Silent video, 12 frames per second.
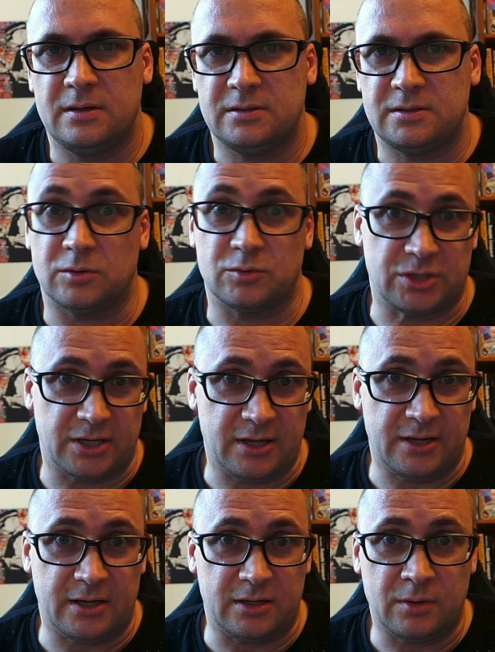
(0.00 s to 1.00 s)
So check it
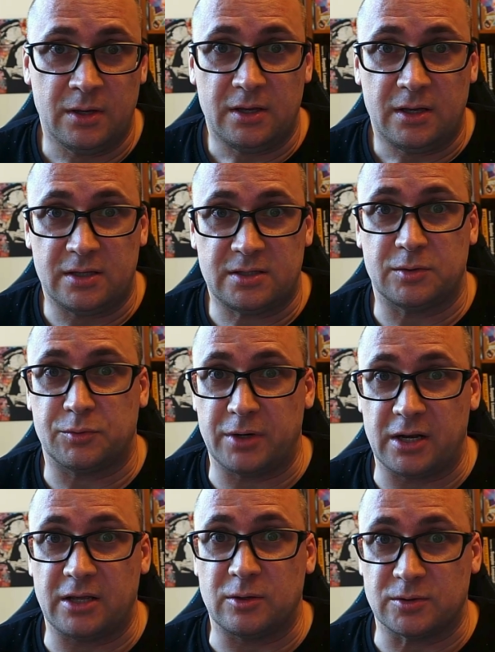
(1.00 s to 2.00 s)
out, it's a
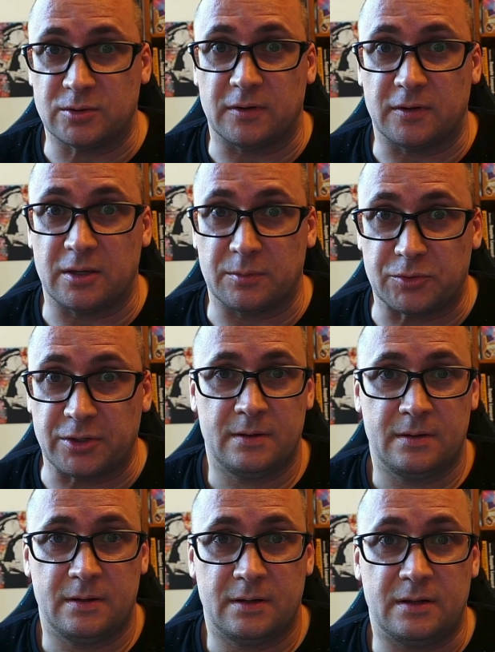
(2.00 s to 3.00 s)
really useful library.
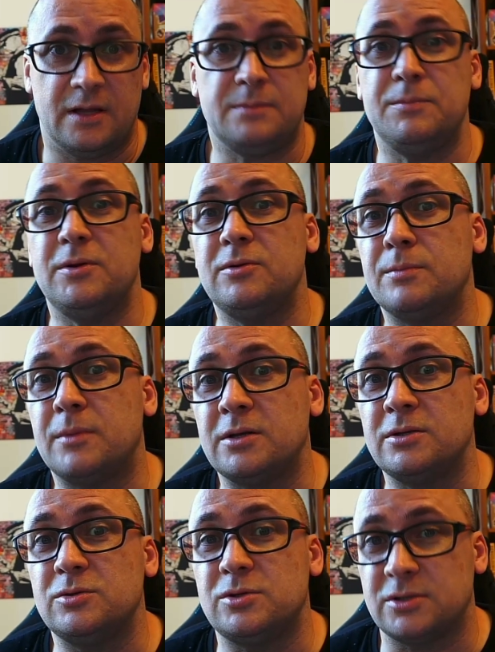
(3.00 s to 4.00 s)
Let me
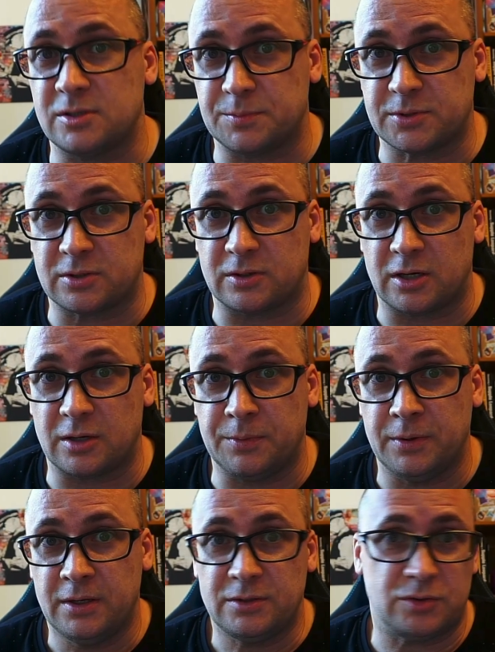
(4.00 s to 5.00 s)
remind you to subscribe
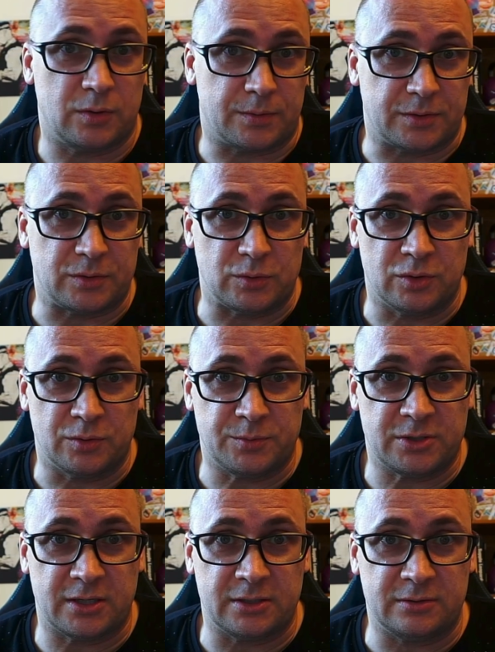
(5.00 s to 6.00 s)
to our YouTube
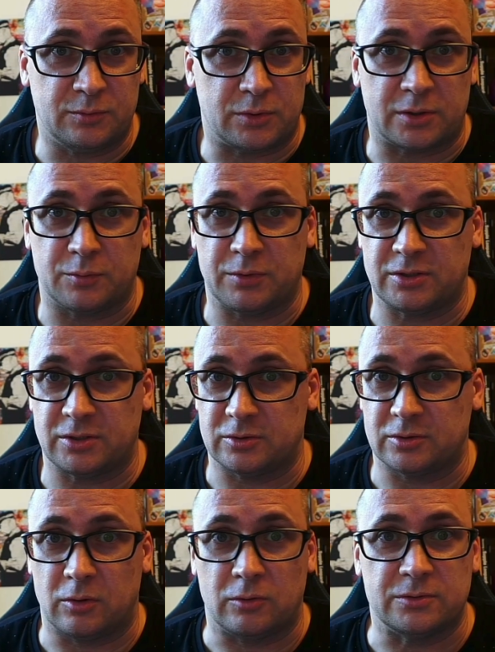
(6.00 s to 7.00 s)
channel where we
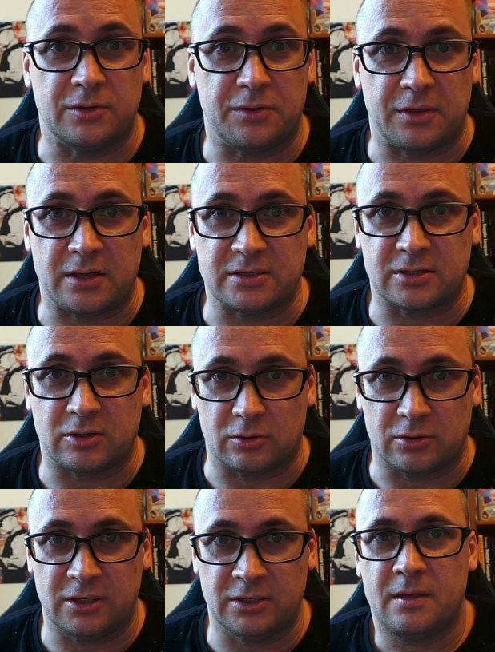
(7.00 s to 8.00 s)
talk all the things
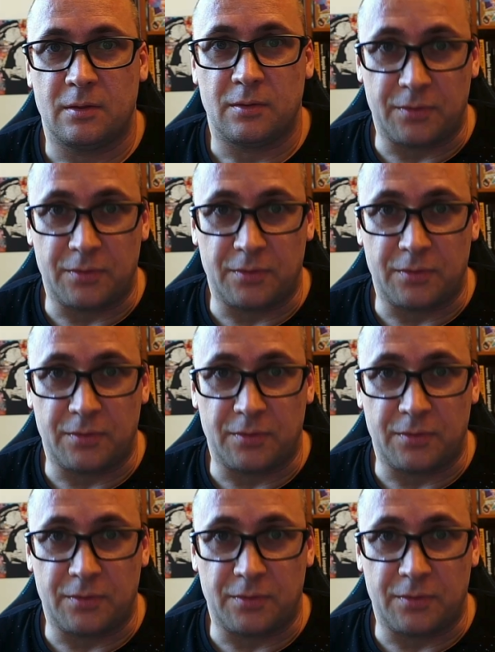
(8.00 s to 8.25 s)
Kotlin.